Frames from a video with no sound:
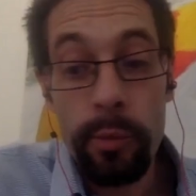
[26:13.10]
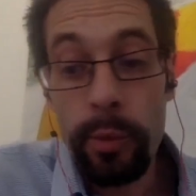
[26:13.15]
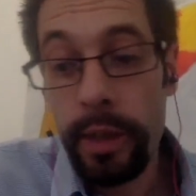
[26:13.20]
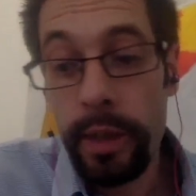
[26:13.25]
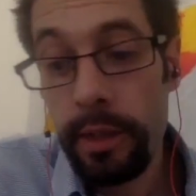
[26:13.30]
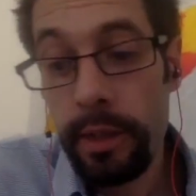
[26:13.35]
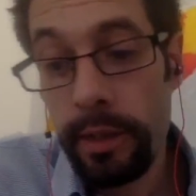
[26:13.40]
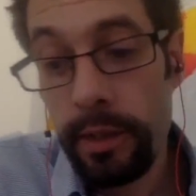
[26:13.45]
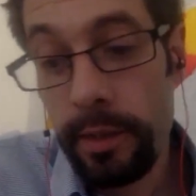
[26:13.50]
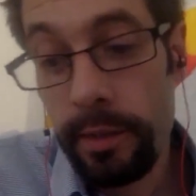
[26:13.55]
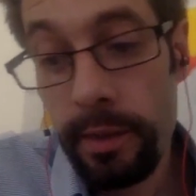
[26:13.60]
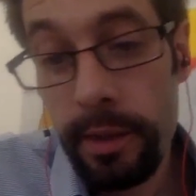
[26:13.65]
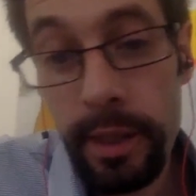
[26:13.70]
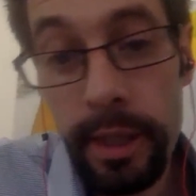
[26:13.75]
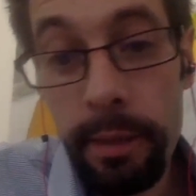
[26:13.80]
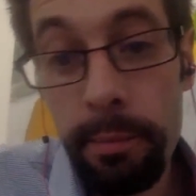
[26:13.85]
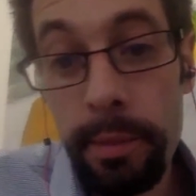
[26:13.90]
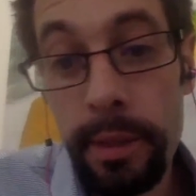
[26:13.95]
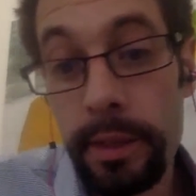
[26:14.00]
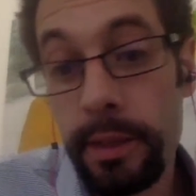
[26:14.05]
going to
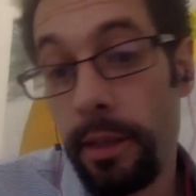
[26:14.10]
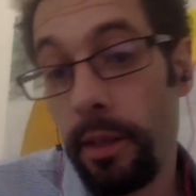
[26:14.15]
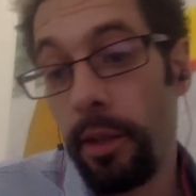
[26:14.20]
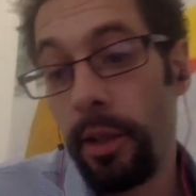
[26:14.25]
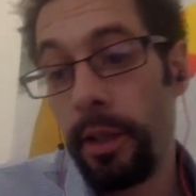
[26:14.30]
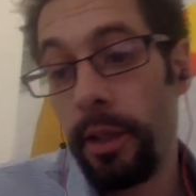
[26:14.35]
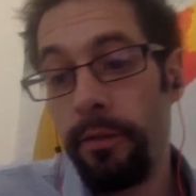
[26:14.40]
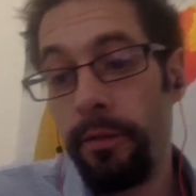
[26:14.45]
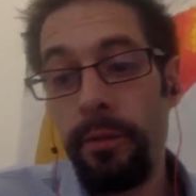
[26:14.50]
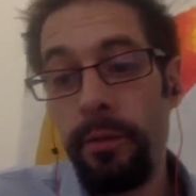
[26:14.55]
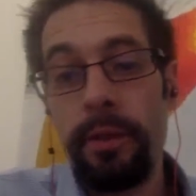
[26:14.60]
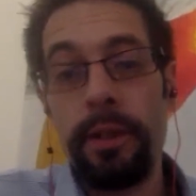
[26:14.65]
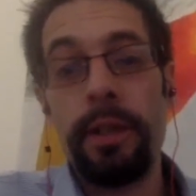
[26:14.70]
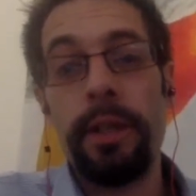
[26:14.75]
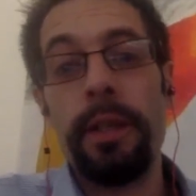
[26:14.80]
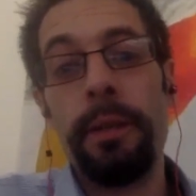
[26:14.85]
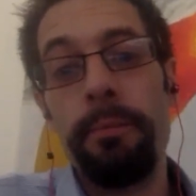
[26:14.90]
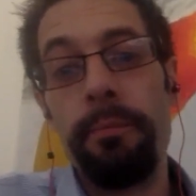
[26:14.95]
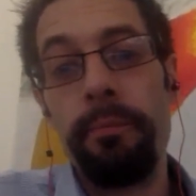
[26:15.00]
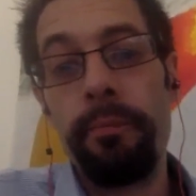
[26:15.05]
keep this live,
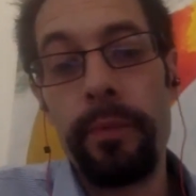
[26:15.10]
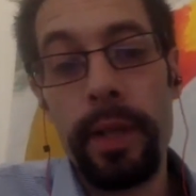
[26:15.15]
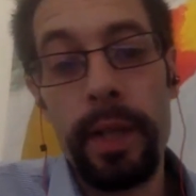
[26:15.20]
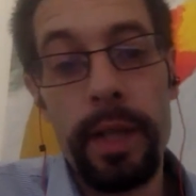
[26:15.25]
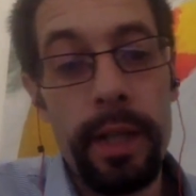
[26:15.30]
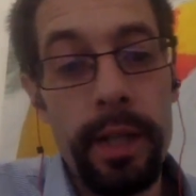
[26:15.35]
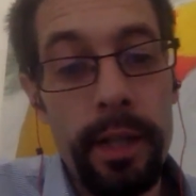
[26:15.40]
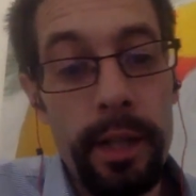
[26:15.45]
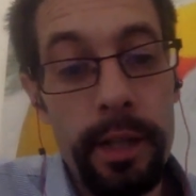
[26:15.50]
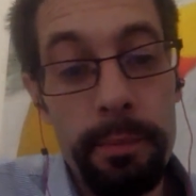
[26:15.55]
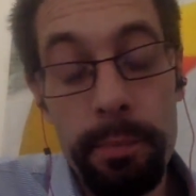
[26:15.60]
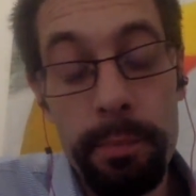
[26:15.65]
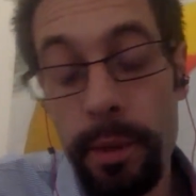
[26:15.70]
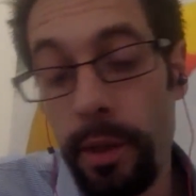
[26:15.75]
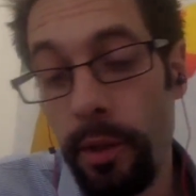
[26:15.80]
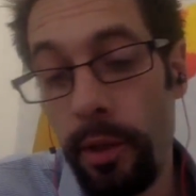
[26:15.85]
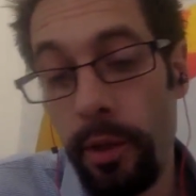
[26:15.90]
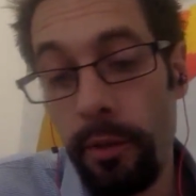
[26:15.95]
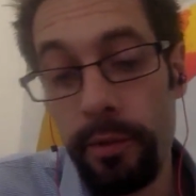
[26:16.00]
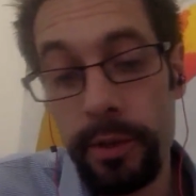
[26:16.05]

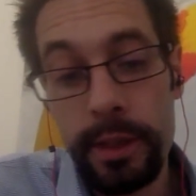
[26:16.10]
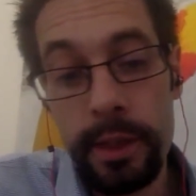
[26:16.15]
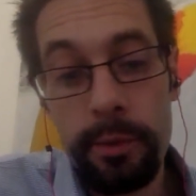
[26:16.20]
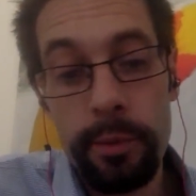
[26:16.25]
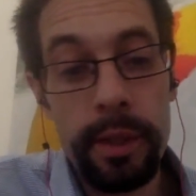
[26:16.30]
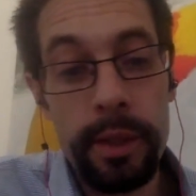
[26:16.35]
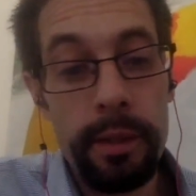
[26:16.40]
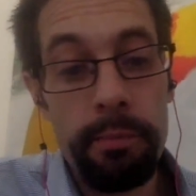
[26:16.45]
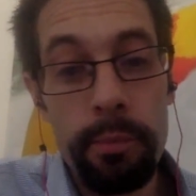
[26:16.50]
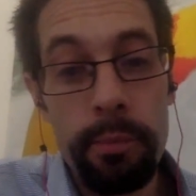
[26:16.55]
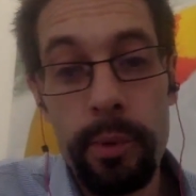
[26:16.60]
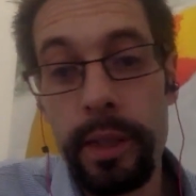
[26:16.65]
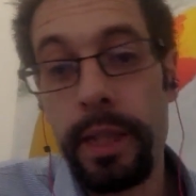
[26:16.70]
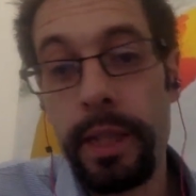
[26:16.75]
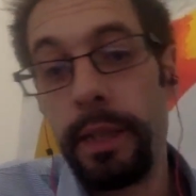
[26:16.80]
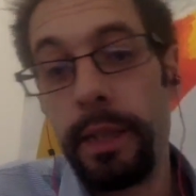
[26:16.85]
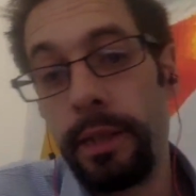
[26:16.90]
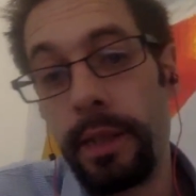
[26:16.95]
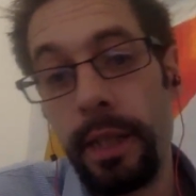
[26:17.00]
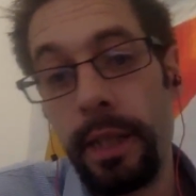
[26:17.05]
but obviously we're
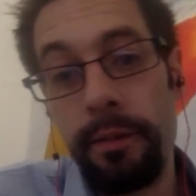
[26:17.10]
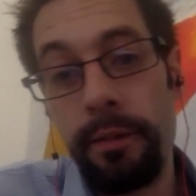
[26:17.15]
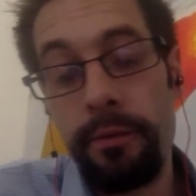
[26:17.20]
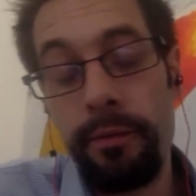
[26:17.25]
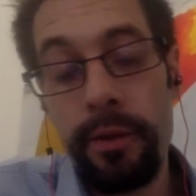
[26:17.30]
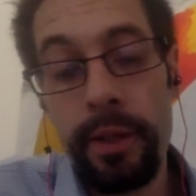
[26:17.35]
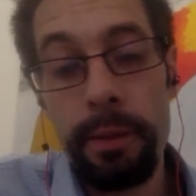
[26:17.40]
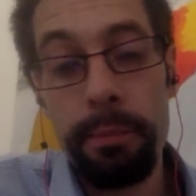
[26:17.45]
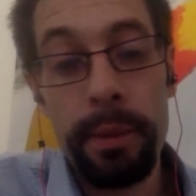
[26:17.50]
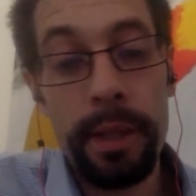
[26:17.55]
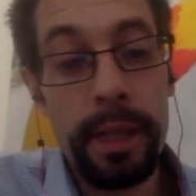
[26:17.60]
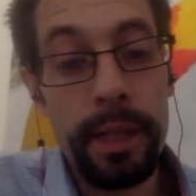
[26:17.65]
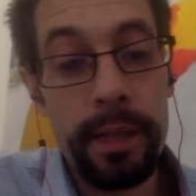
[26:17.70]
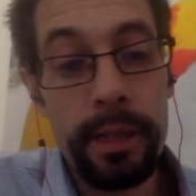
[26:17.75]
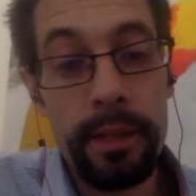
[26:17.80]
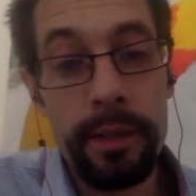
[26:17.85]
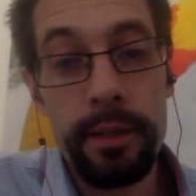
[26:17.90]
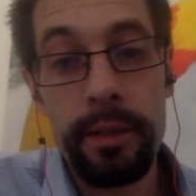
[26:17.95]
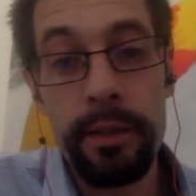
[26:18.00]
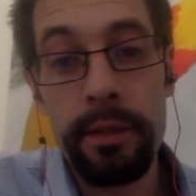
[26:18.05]
keen to get feedback
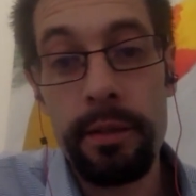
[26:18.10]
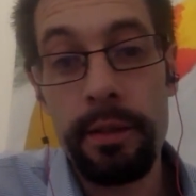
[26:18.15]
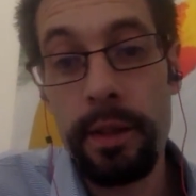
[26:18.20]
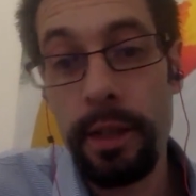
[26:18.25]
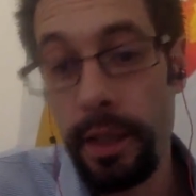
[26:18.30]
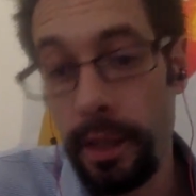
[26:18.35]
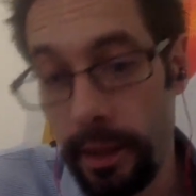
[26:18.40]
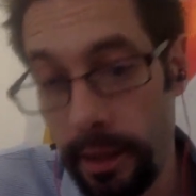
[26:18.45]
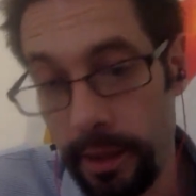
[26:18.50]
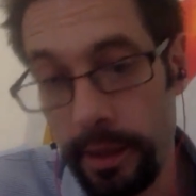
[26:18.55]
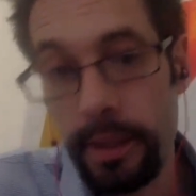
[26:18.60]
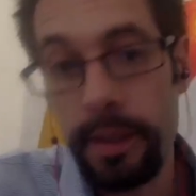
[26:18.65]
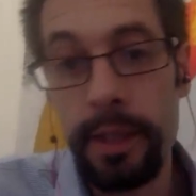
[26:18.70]
and